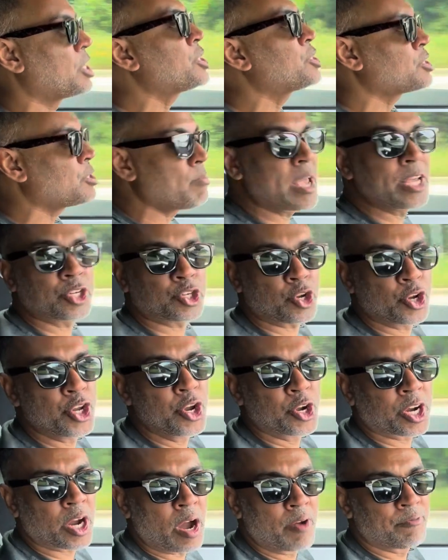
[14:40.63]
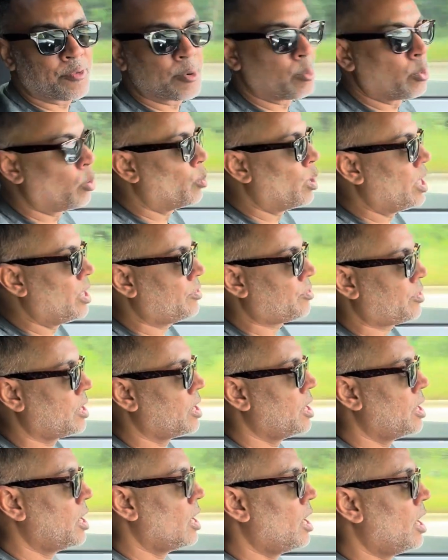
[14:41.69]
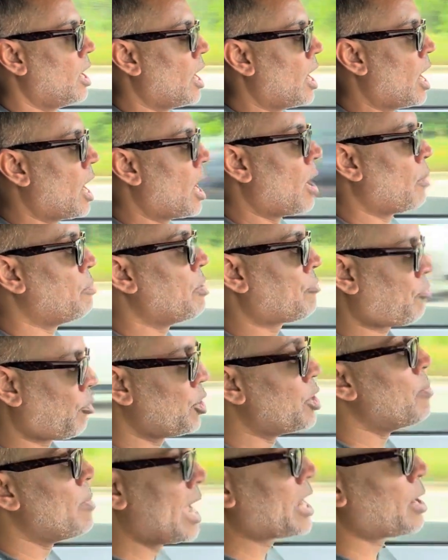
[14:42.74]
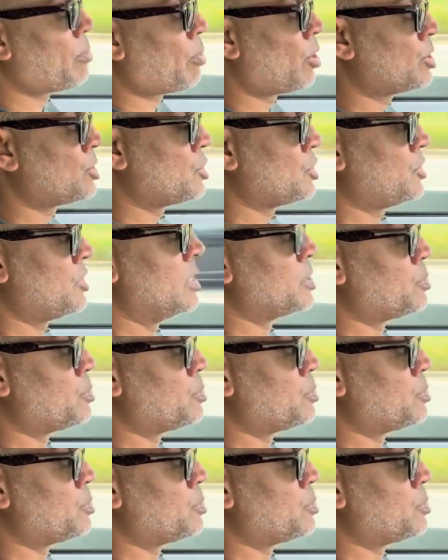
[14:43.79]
to make sure you're comfortable with before you make a purchase this